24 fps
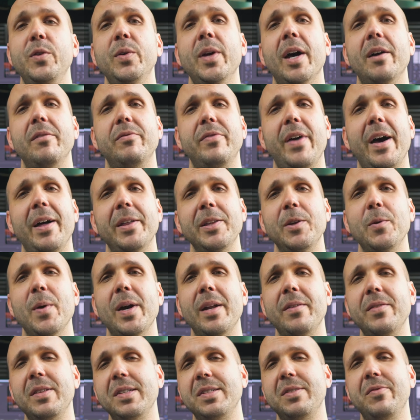you got value
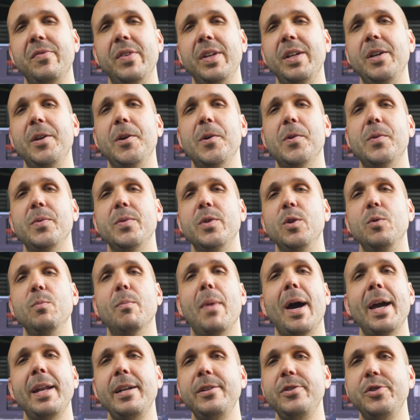out of this video, you
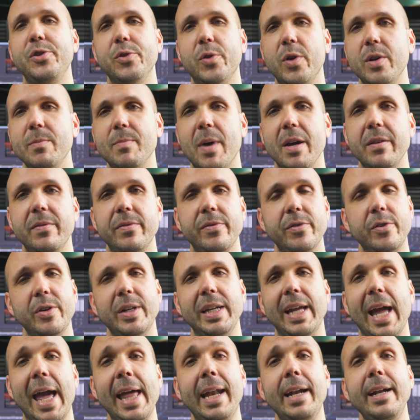might enjoy my
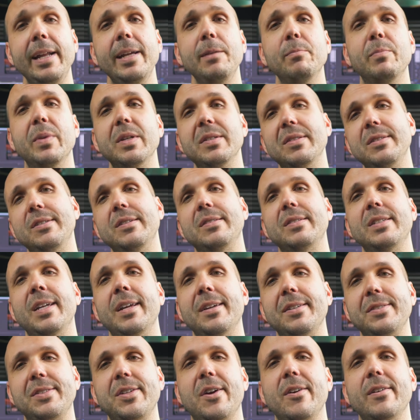free editing business
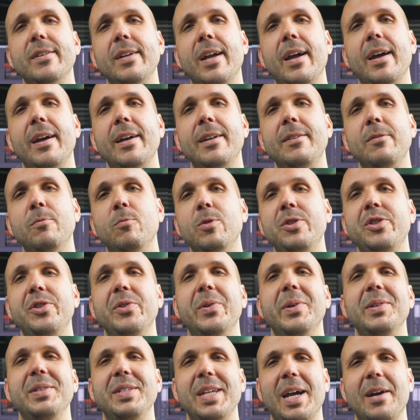kickstart guide, which you
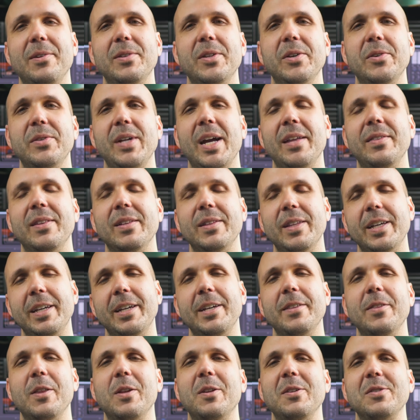can download at the
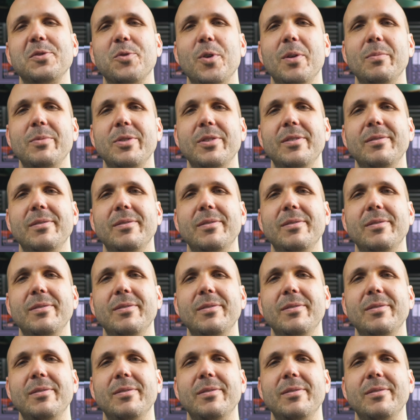link in the description.